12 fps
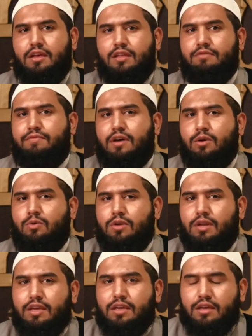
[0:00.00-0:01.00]
hate to
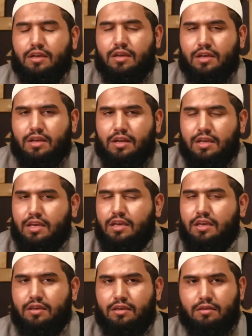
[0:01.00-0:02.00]
Ali, peace be
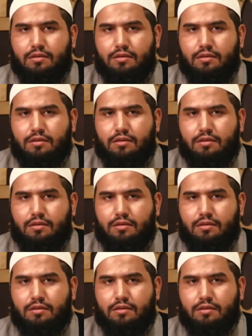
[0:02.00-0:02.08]
upon him.